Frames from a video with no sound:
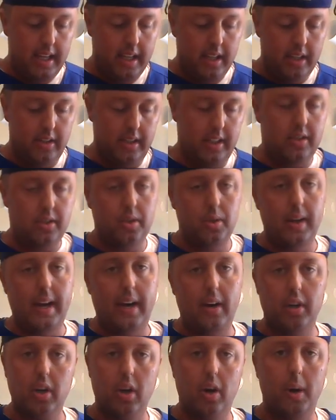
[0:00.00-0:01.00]
you need 2
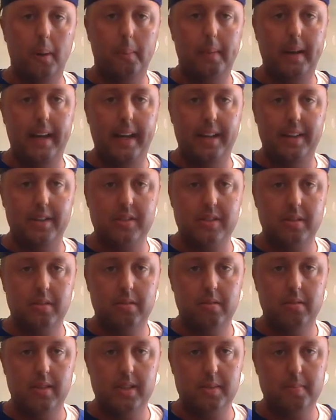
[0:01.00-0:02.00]
alcohol pads.
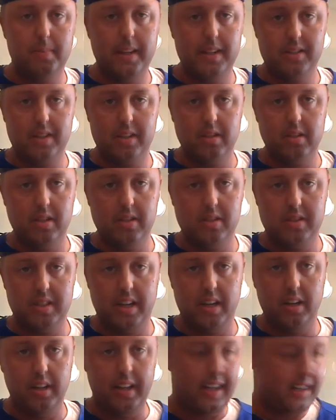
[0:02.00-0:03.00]
This basically
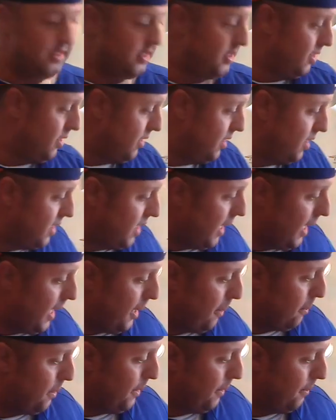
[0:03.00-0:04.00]
sterilizes the
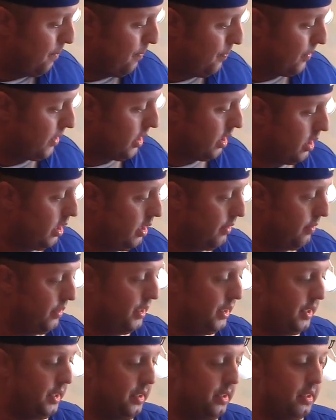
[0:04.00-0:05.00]
top of
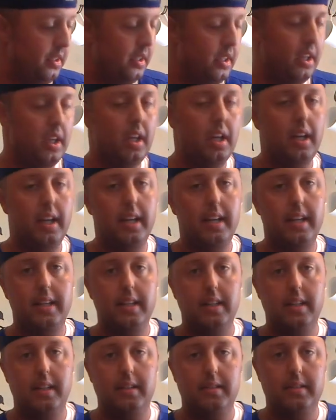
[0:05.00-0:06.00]
the
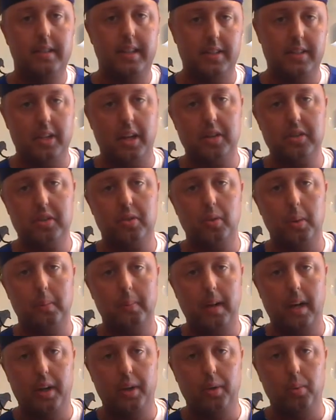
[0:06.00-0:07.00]
testosterone
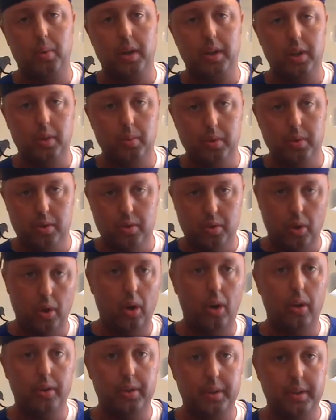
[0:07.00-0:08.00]
bottle where you
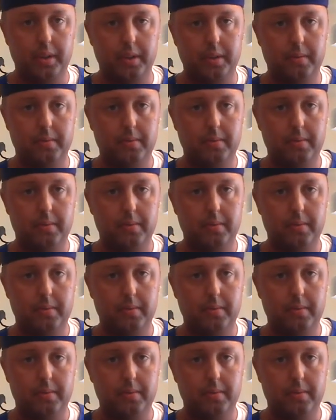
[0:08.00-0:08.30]
withdraw the